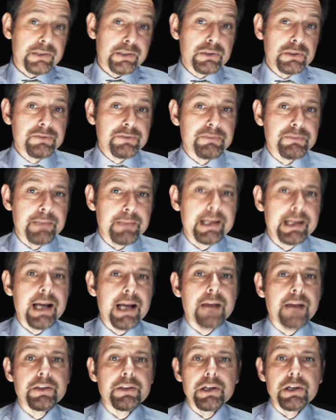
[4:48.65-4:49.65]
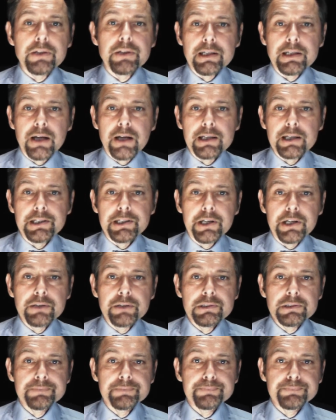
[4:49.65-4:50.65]
That's all from me at the EUnit Nightly
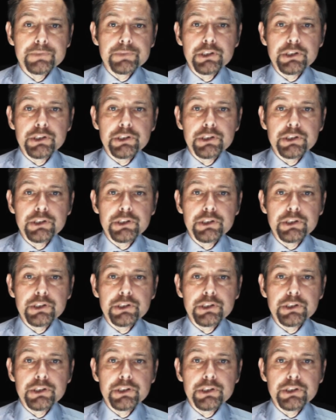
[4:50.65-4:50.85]
News.